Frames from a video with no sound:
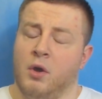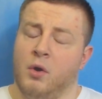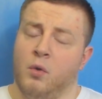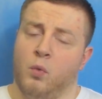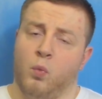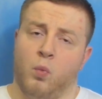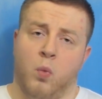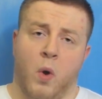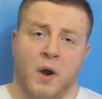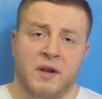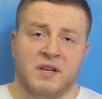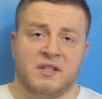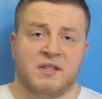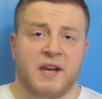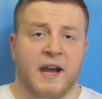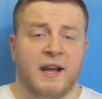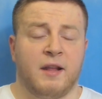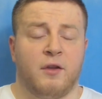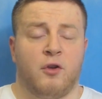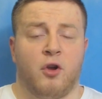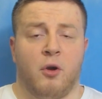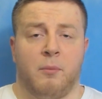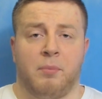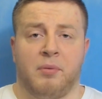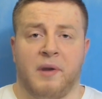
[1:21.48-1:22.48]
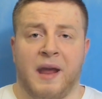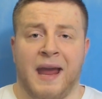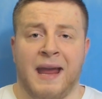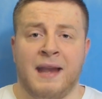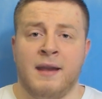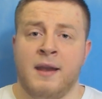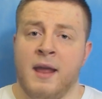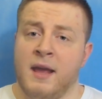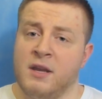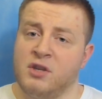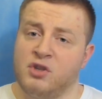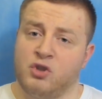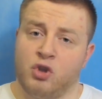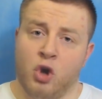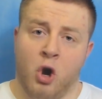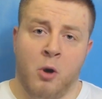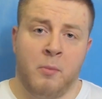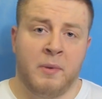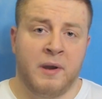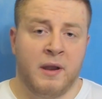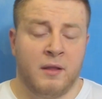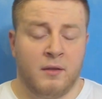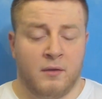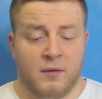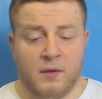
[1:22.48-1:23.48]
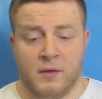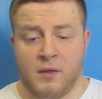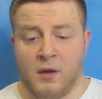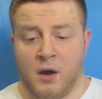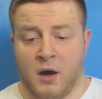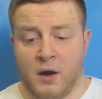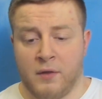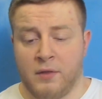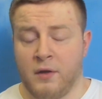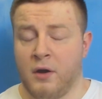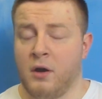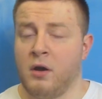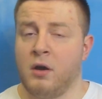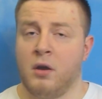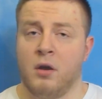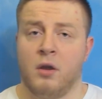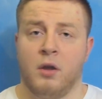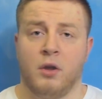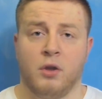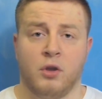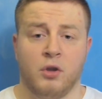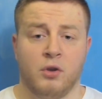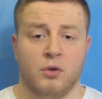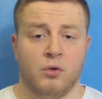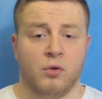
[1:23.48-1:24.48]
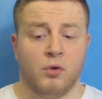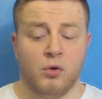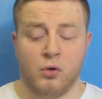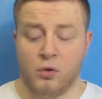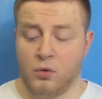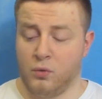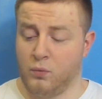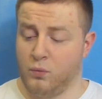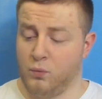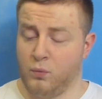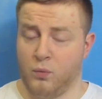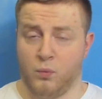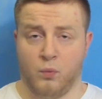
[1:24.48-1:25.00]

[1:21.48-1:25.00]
one side of your brain is dominant to the other. You know.